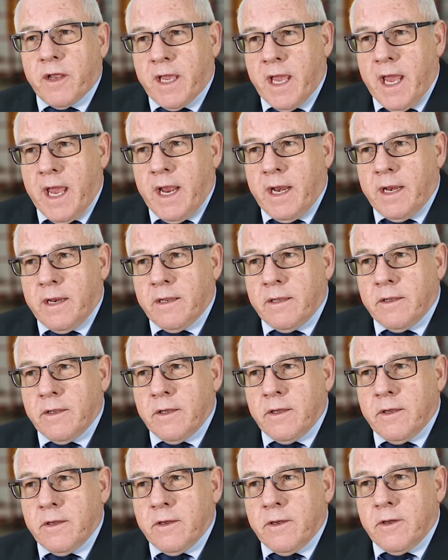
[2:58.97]
again,
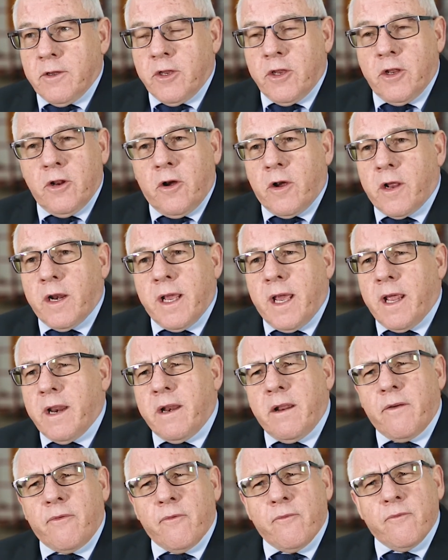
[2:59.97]
you're not going to get a
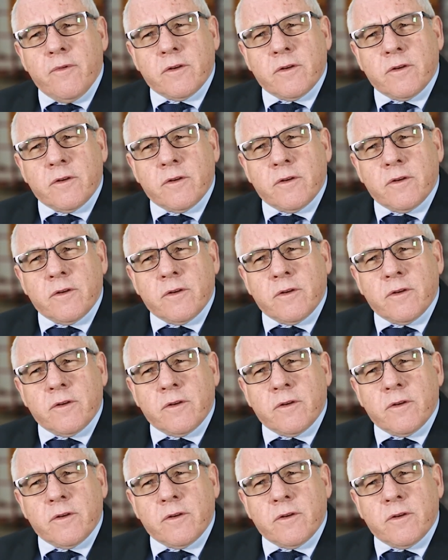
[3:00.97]
different